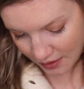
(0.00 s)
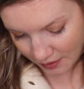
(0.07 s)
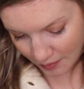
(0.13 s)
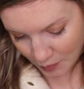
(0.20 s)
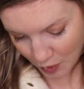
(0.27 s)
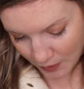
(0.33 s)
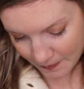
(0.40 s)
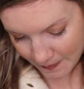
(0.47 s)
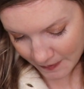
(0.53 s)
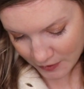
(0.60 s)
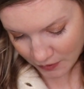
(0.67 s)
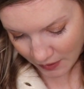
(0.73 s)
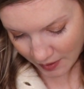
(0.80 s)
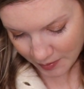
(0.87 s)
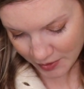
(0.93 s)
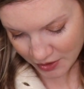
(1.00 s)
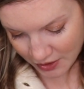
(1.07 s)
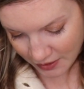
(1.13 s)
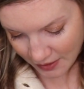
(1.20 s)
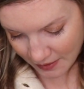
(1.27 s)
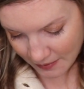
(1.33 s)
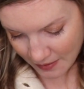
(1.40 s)
nothing more. So I
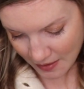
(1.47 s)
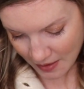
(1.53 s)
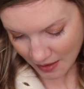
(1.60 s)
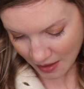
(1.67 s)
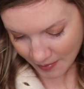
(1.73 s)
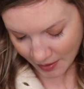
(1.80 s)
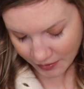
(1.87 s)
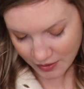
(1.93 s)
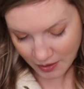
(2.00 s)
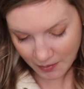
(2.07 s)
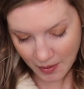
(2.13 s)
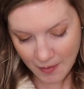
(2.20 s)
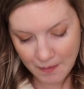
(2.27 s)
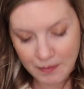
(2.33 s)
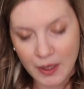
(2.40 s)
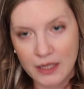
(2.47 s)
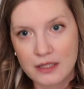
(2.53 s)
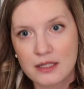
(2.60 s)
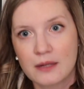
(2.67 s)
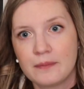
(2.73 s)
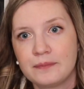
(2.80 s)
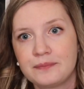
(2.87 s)
appreciate that about him.
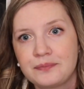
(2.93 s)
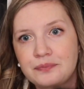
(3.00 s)
But